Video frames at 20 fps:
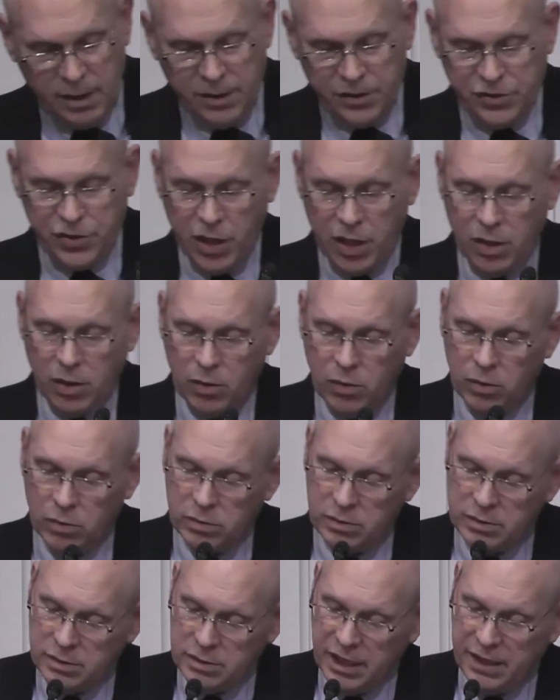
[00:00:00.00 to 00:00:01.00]

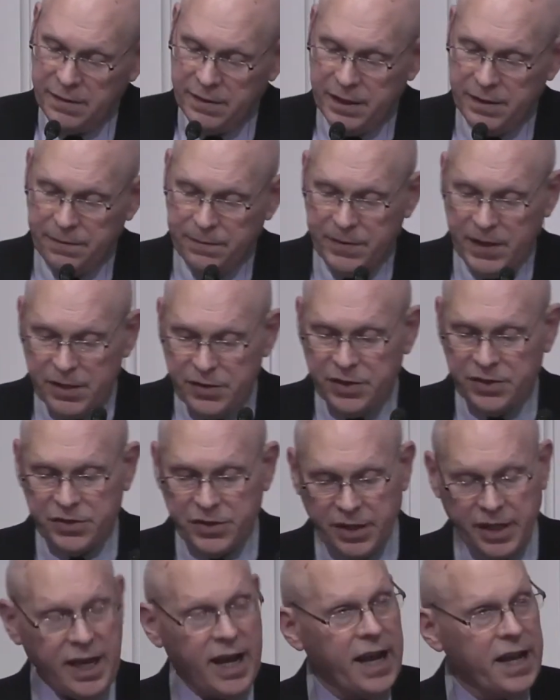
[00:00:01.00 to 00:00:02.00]
So, if this is
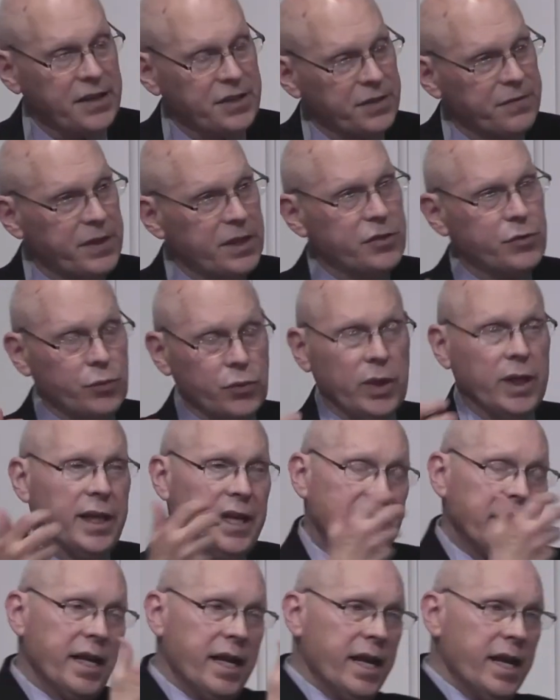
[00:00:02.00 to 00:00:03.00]
the case, if this
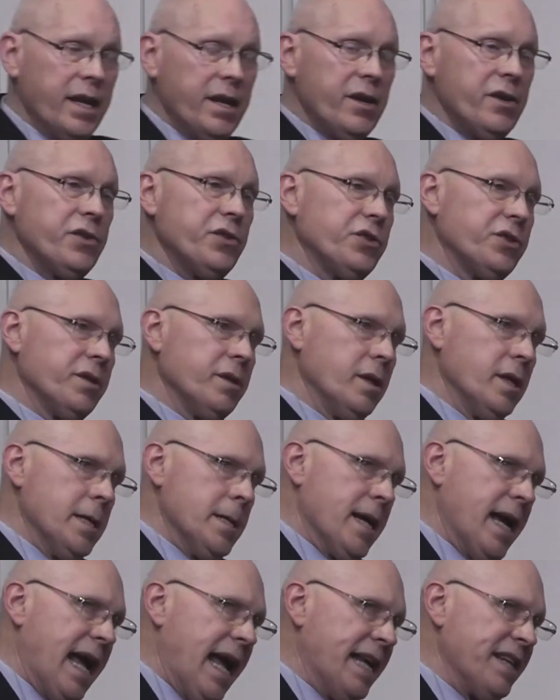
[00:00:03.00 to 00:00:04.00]
really is
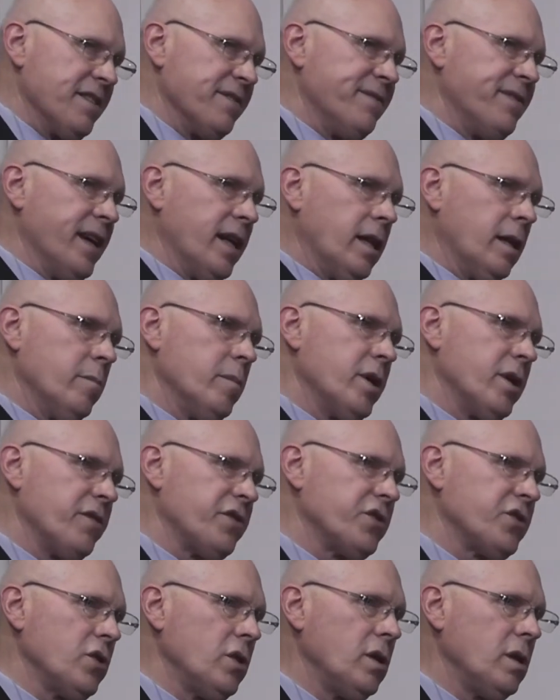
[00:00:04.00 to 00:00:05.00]
a development of
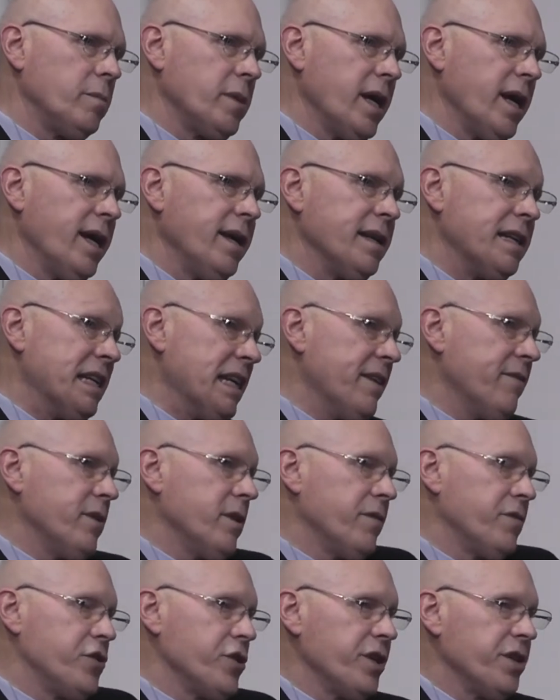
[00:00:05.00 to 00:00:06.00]
Psalm 8 and even
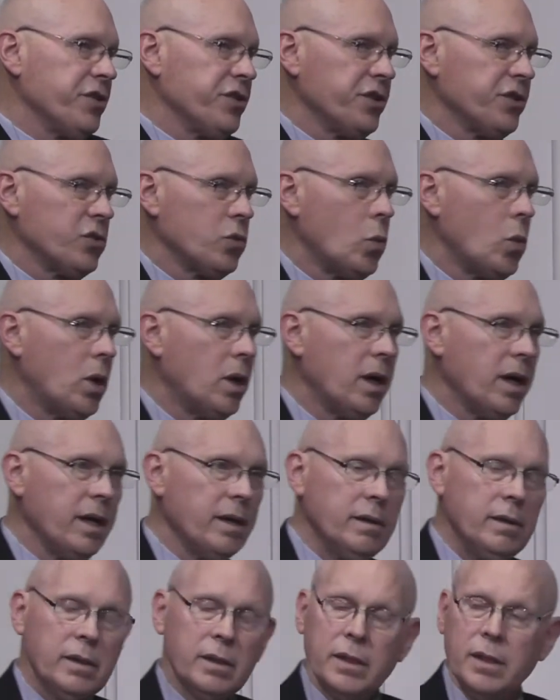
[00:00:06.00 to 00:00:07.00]
of Genesis
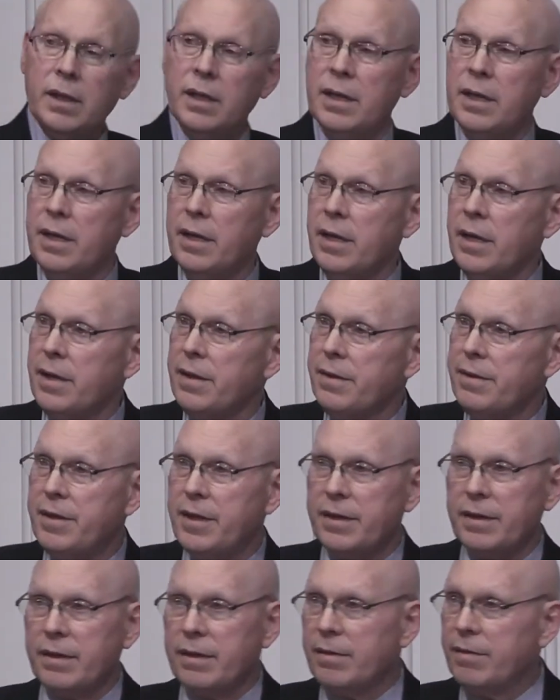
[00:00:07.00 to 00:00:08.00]
1,
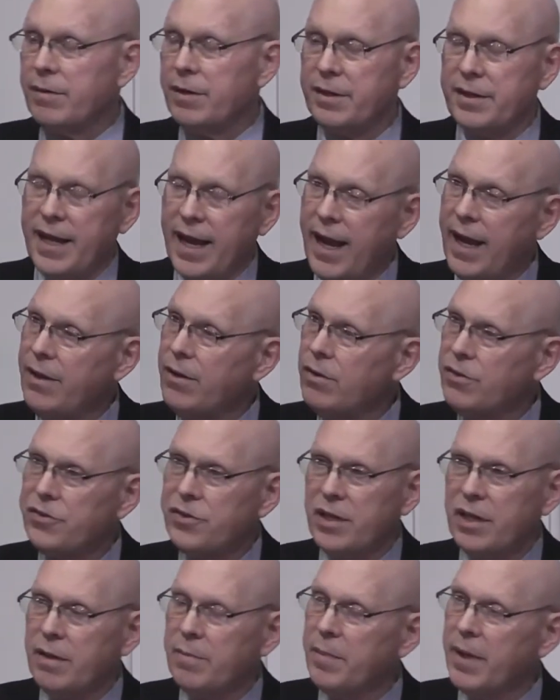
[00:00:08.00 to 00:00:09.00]
then the Daniel
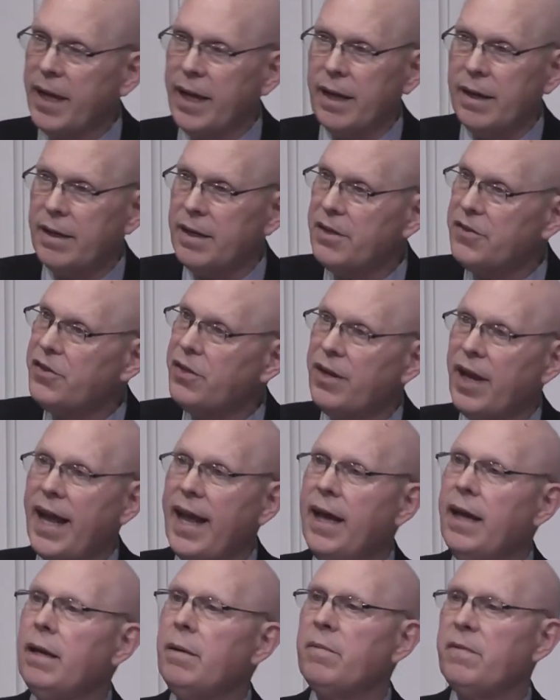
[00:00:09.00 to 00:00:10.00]
son of man is an
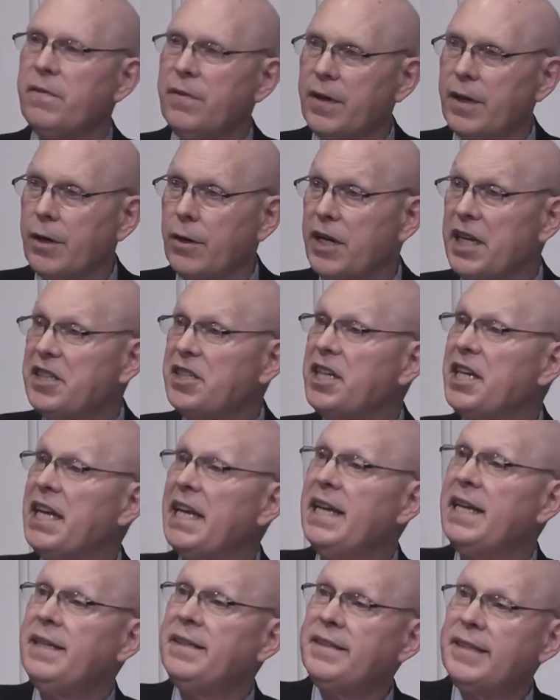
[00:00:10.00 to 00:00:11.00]
Adam figure. He's an
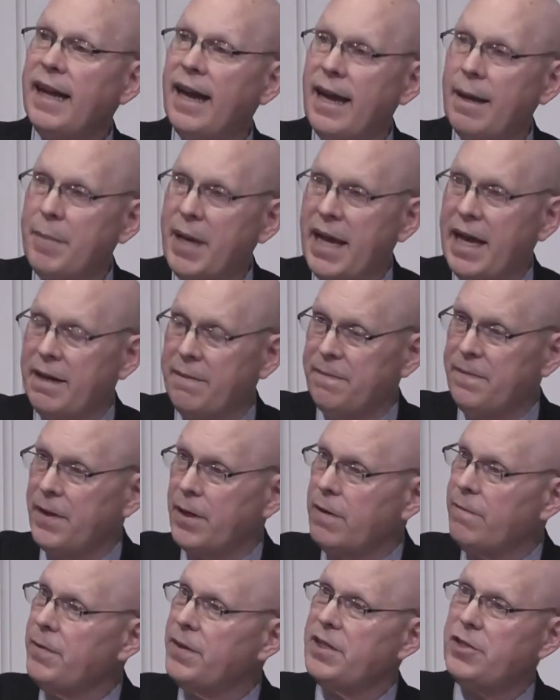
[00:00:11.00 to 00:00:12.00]
end time Adam
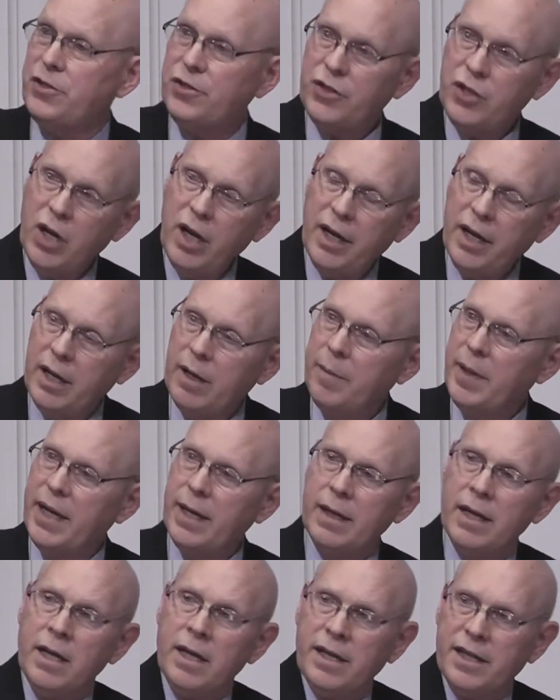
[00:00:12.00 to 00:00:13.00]
figure. For this is talking
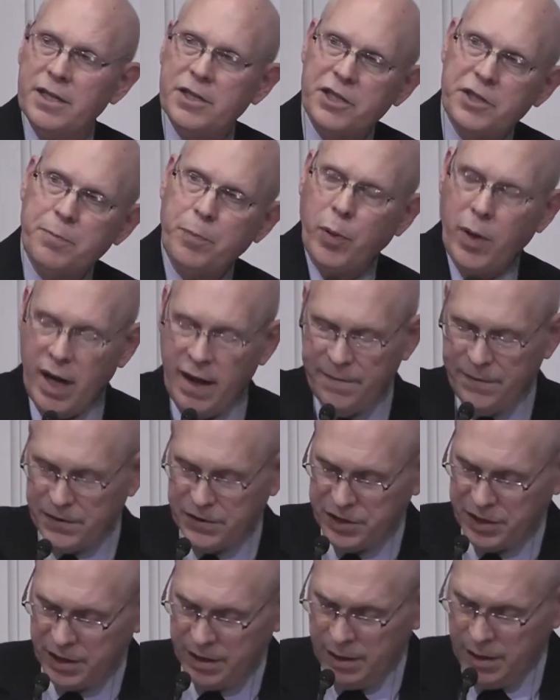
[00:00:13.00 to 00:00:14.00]
about, this is
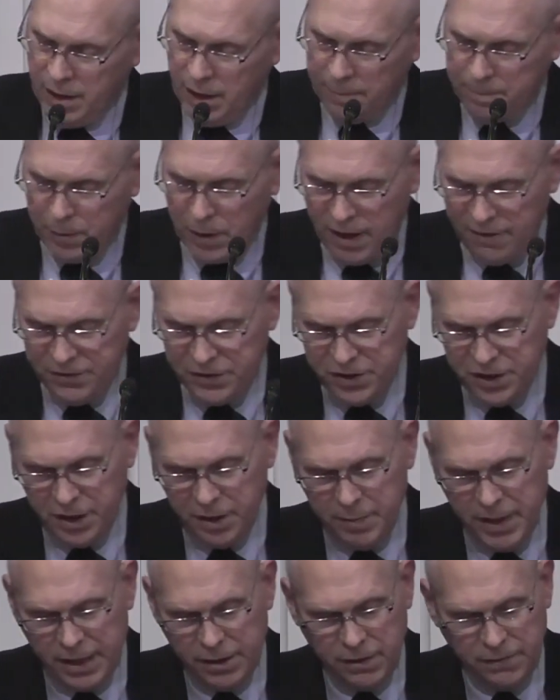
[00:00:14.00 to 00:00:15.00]
prophecy, prophecy
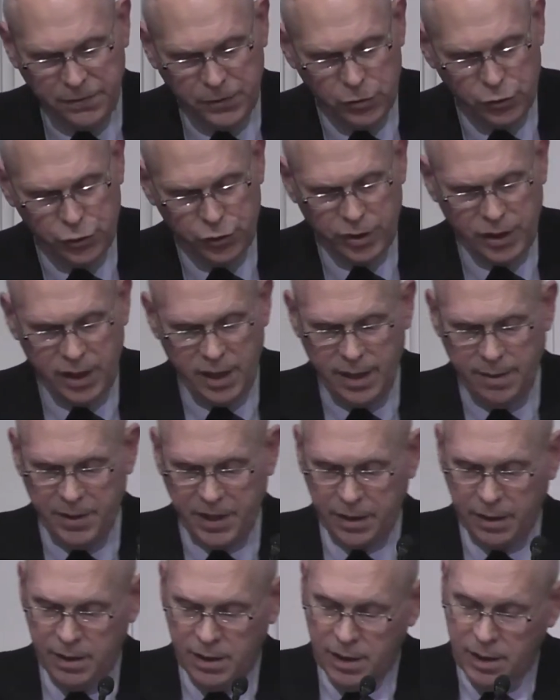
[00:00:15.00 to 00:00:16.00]
about the future
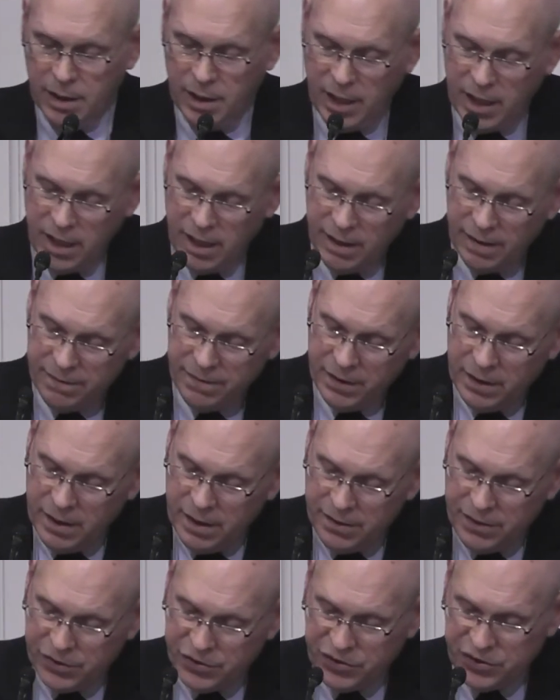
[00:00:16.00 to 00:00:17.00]
coming of
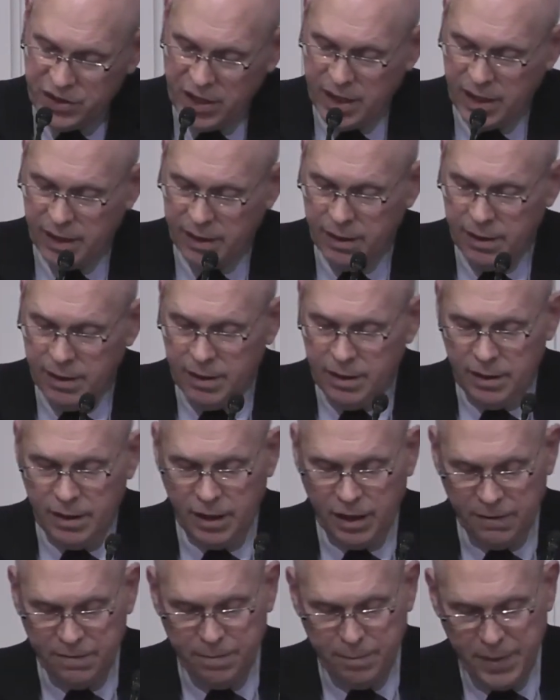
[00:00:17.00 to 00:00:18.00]
the son
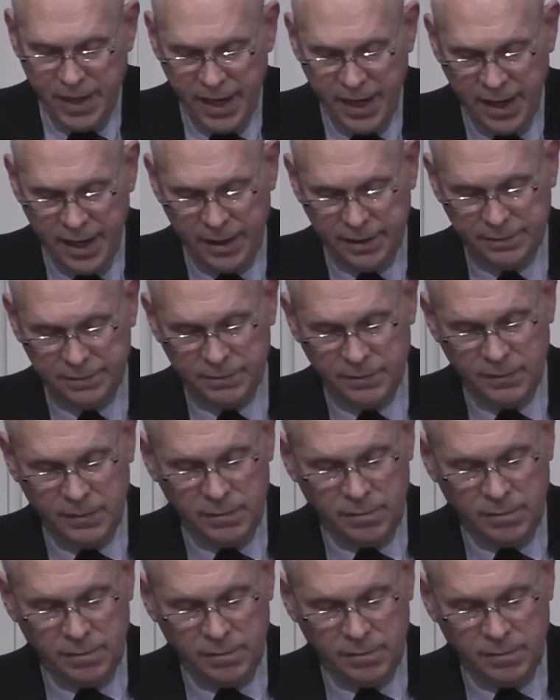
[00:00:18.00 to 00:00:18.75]
of man.